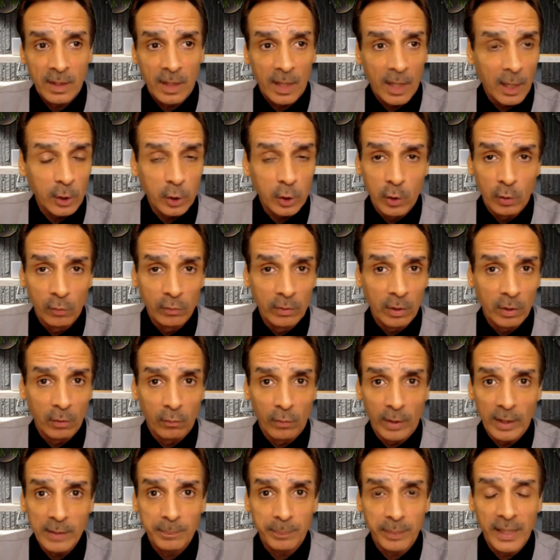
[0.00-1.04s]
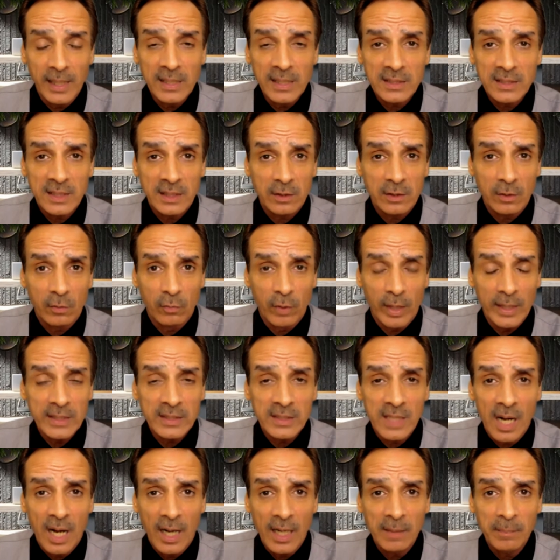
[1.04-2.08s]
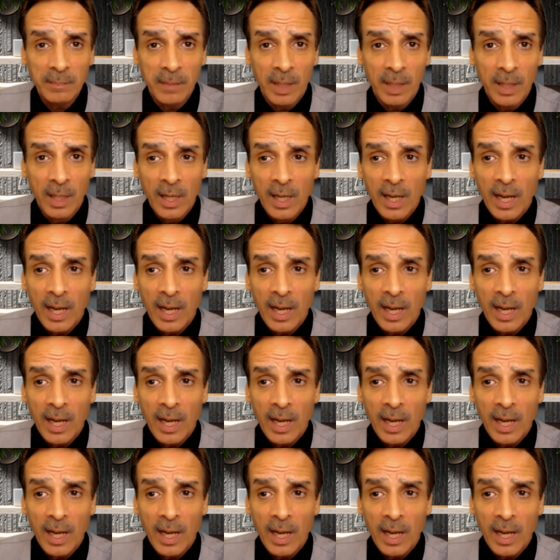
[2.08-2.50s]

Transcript: and you're in the right place at the right time.